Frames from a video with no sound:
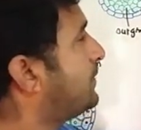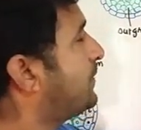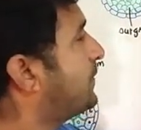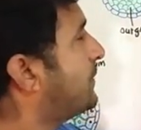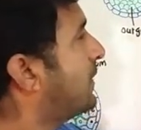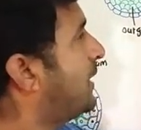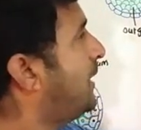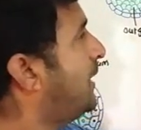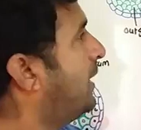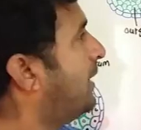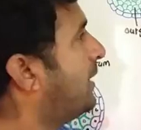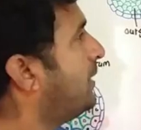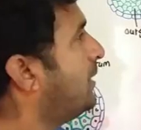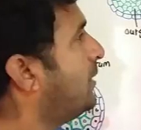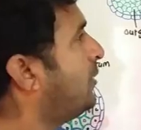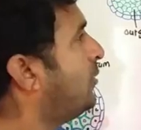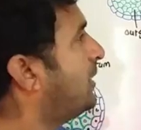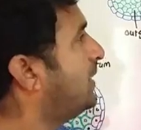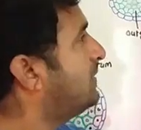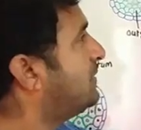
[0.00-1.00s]
here
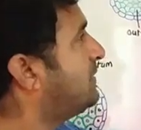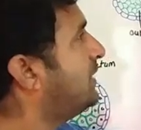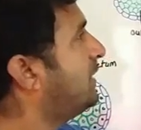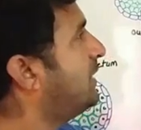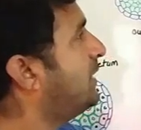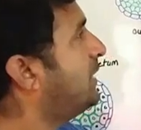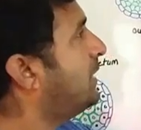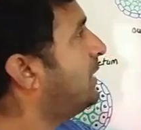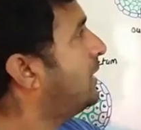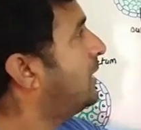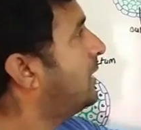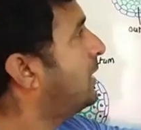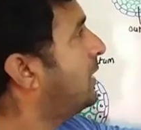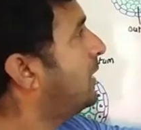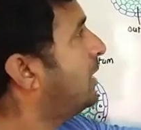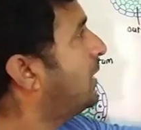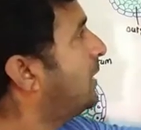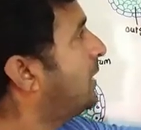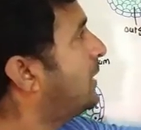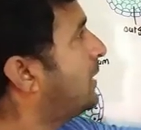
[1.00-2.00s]
you can see
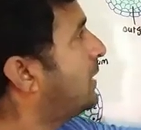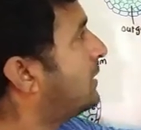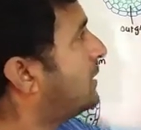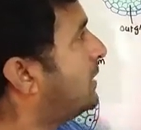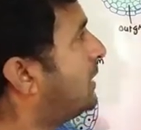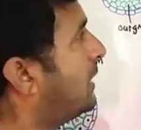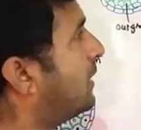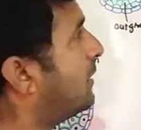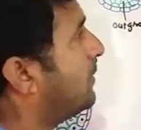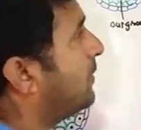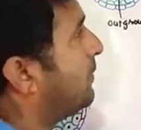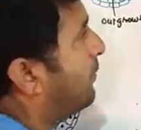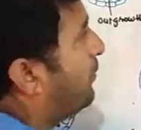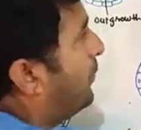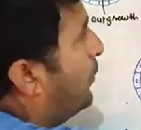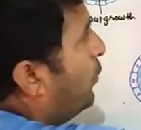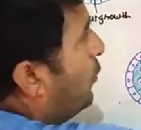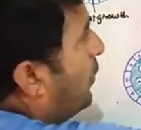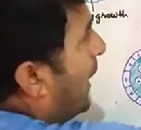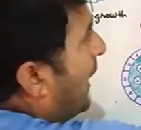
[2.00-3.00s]
the
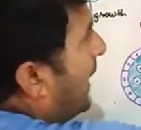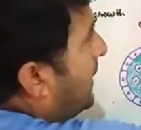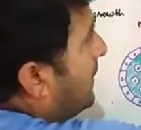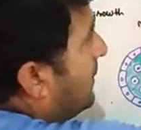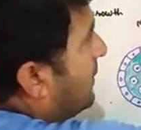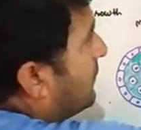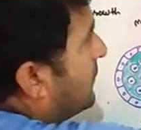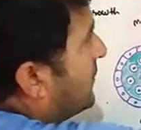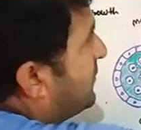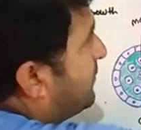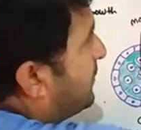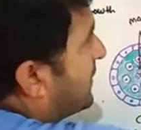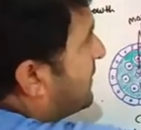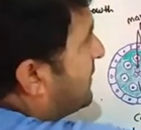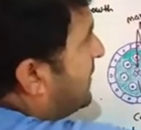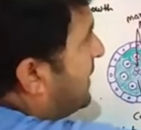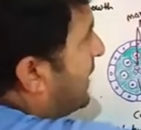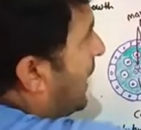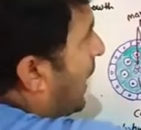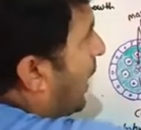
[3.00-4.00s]
blue line which
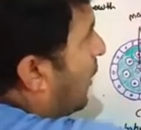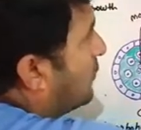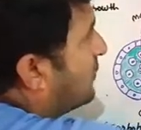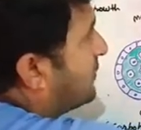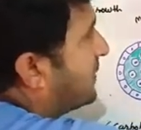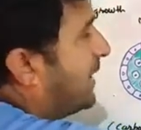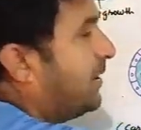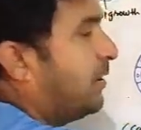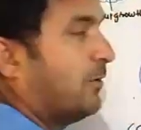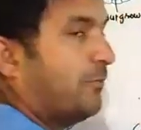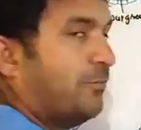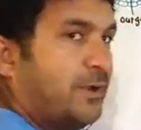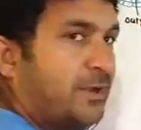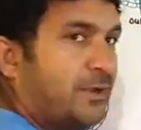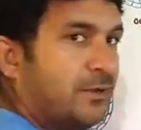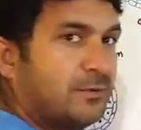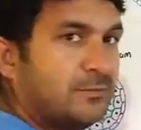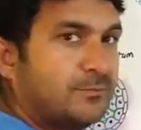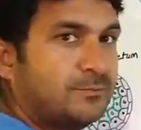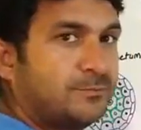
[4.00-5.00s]
present outside of it
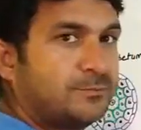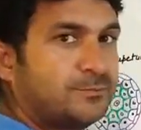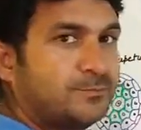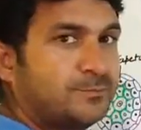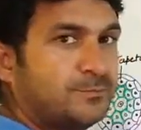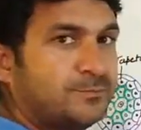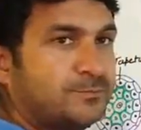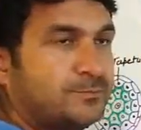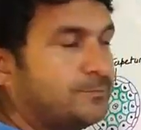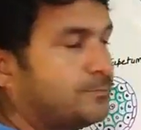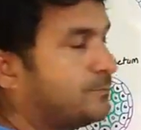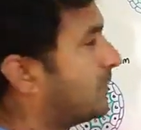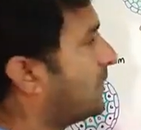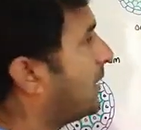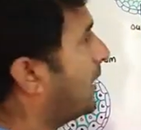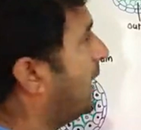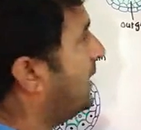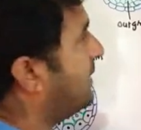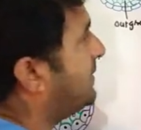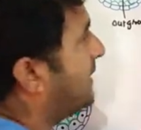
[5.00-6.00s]

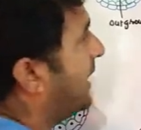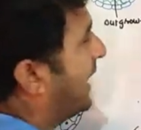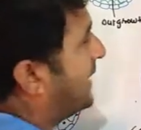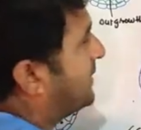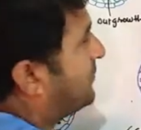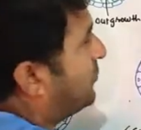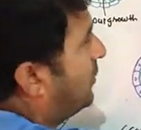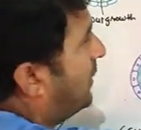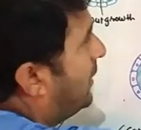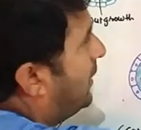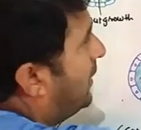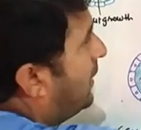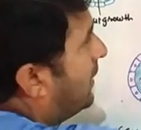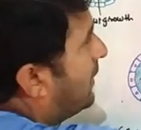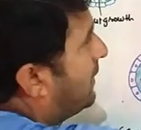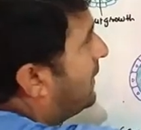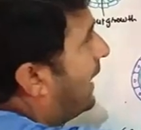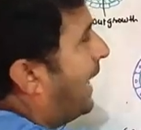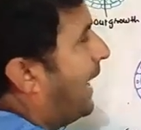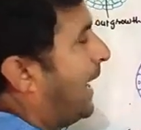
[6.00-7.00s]
is actually
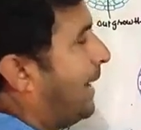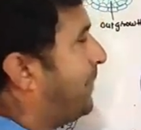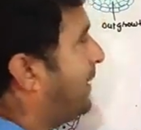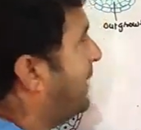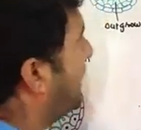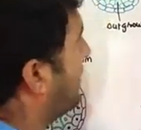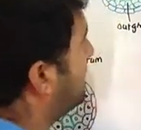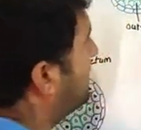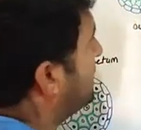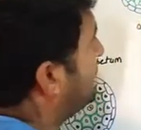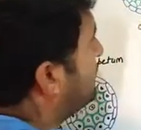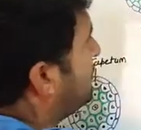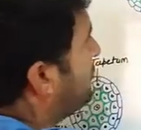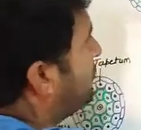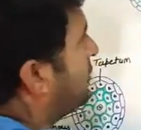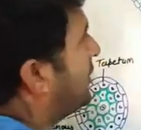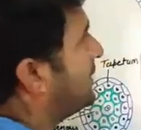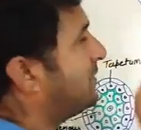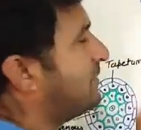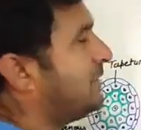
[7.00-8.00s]
the epidermis, which you
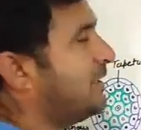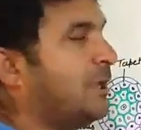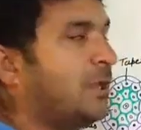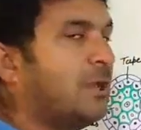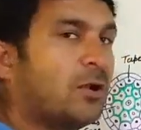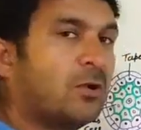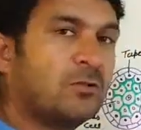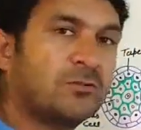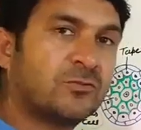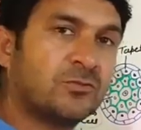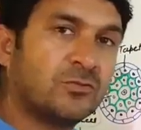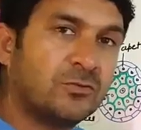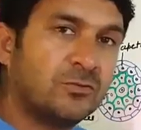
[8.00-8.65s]
can see here also,